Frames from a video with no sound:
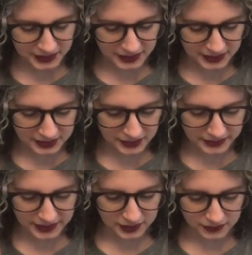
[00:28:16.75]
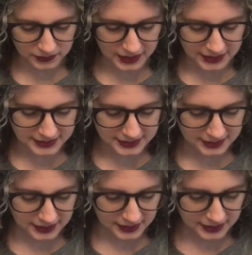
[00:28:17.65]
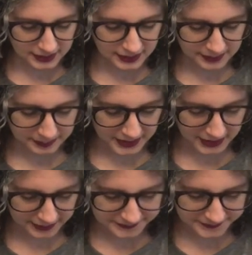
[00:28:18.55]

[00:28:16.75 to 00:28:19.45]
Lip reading: I know how you guys can be.